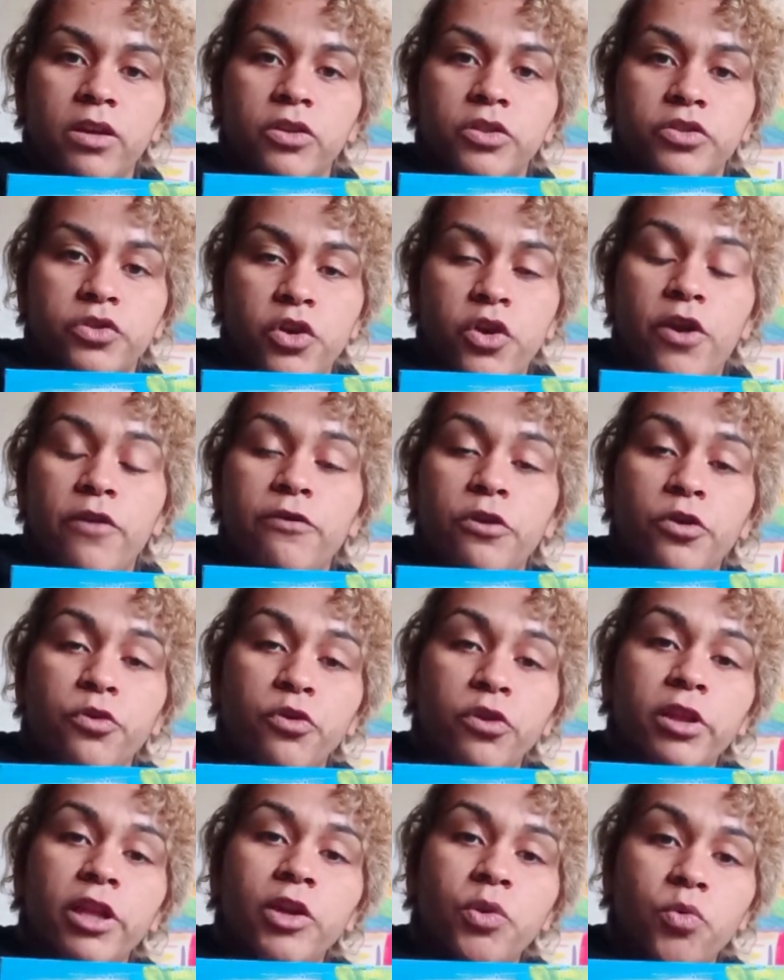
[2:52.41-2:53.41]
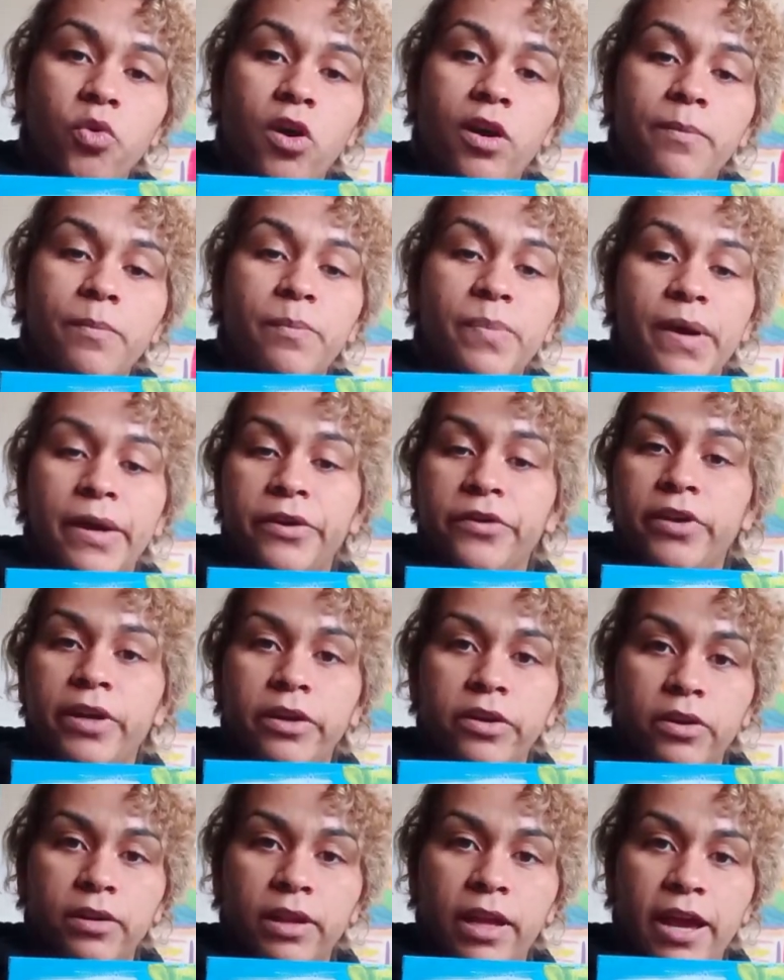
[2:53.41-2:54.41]
So if you really want better
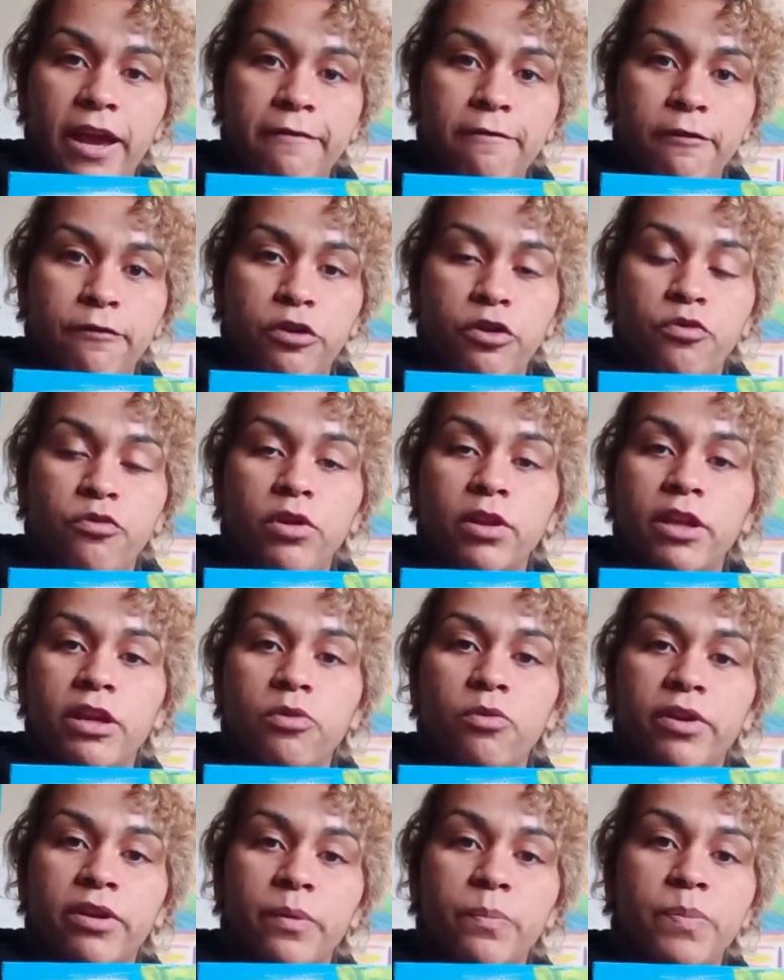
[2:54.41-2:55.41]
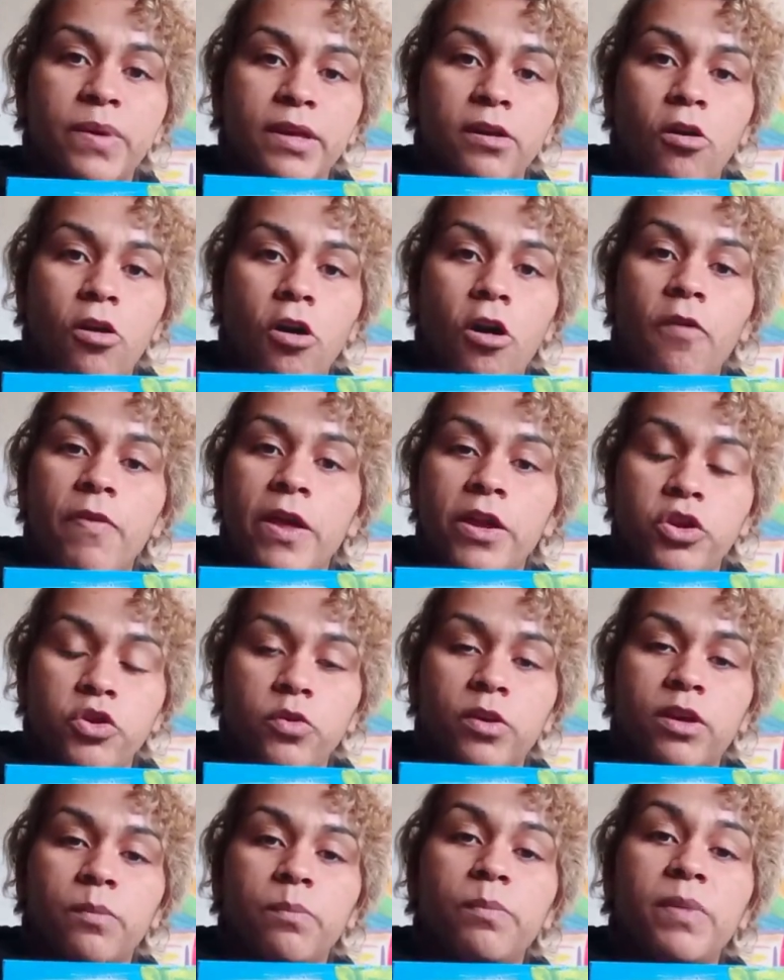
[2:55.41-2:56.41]
in your life, if you really want to be all that you
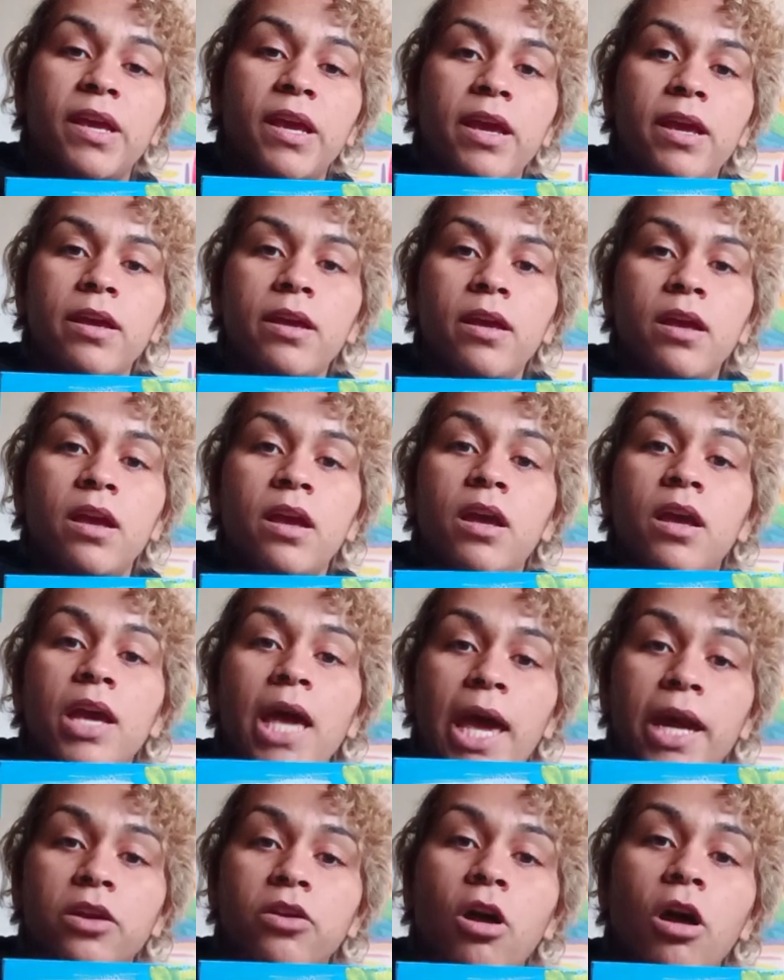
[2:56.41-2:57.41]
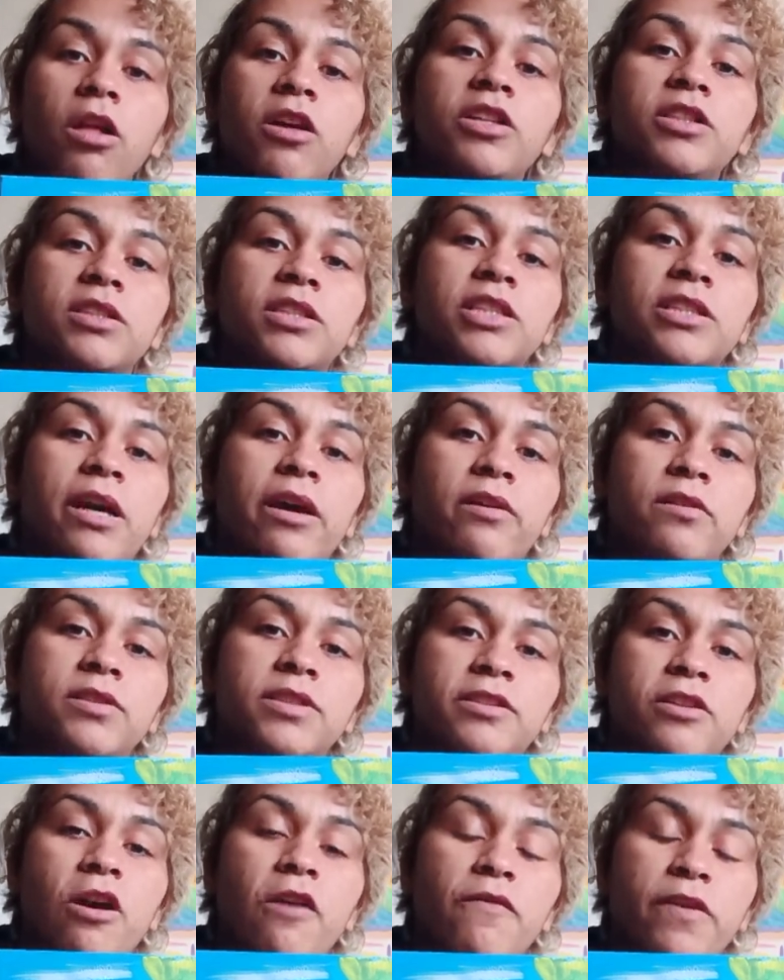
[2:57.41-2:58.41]
can be, acknowledge the shadow
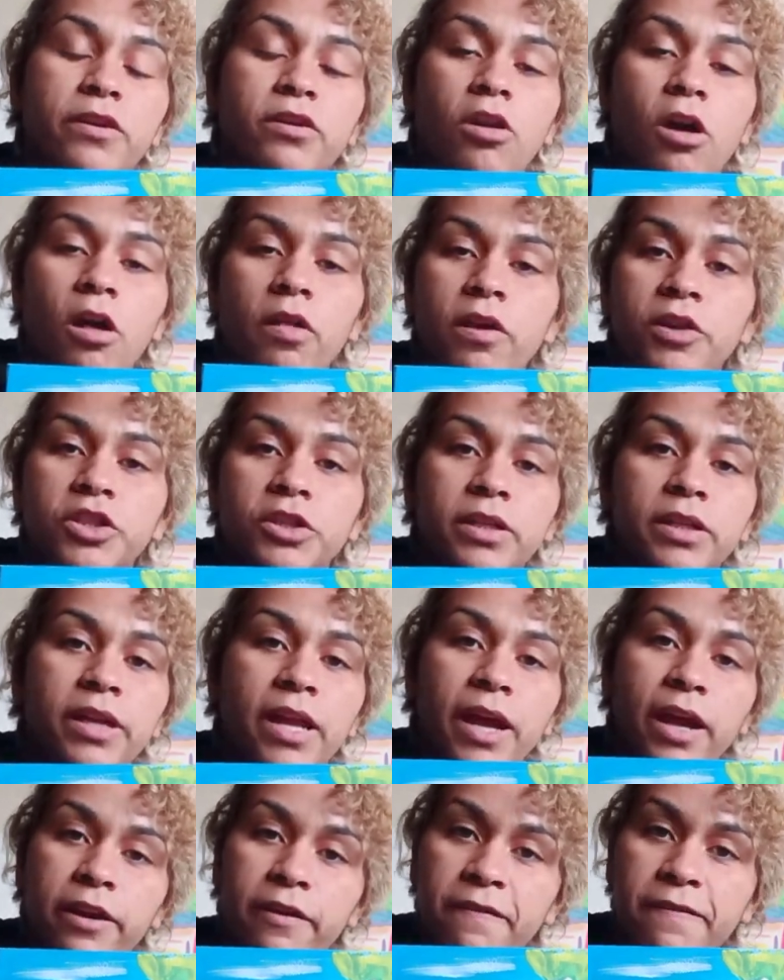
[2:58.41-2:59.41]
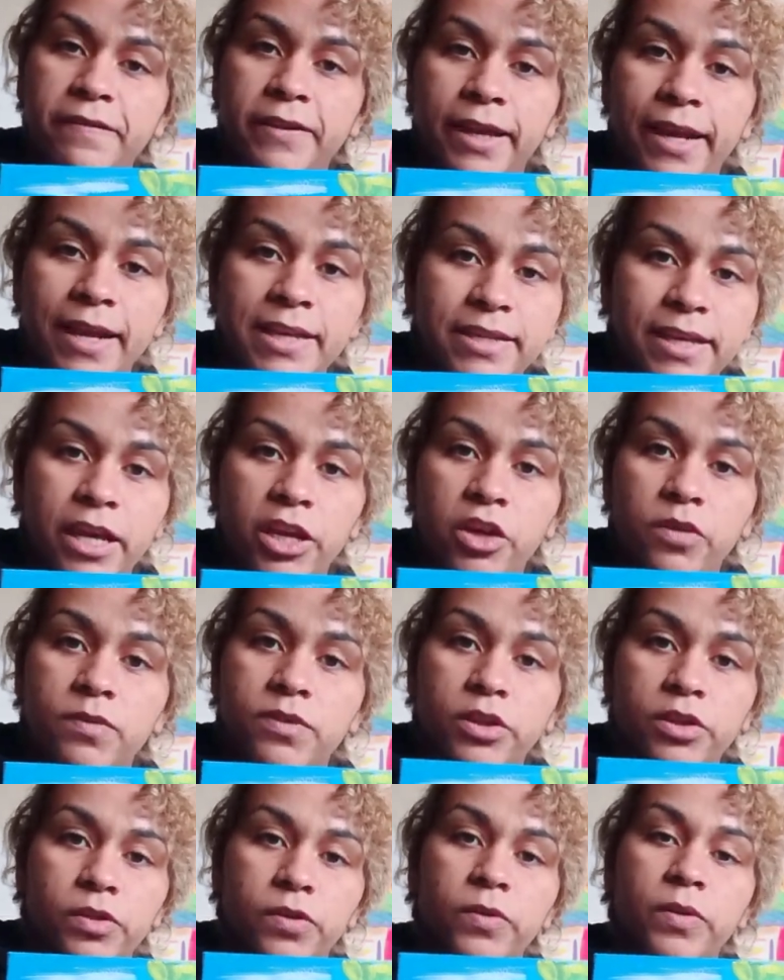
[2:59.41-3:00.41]
self, acknowledge the negative things that you
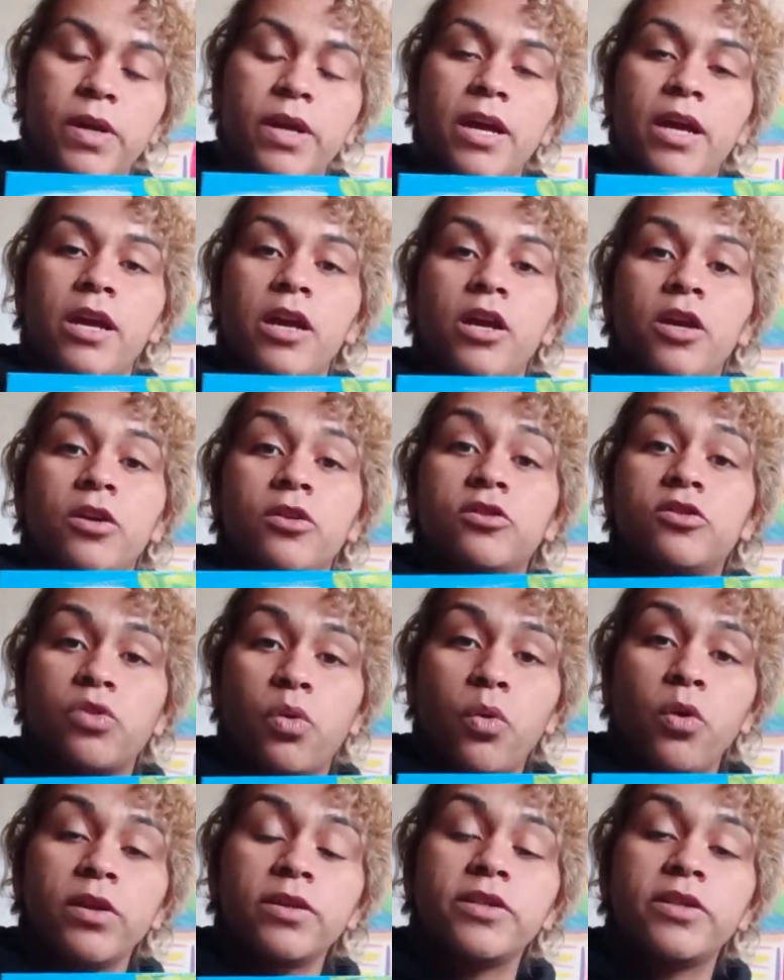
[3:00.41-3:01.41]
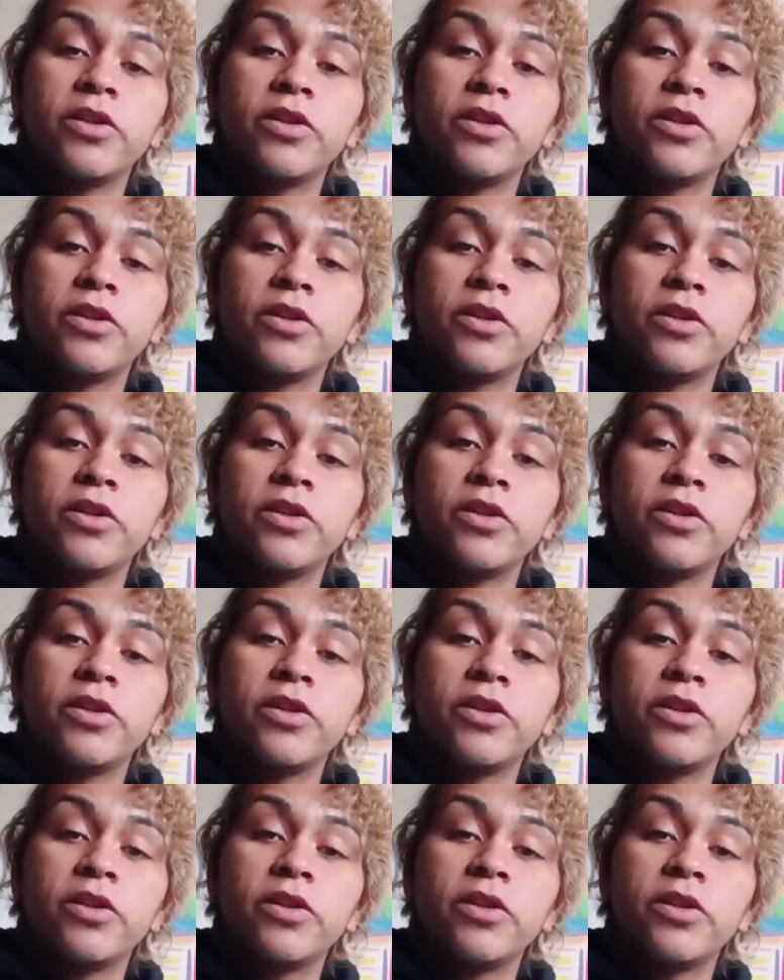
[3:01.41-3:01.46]
do towards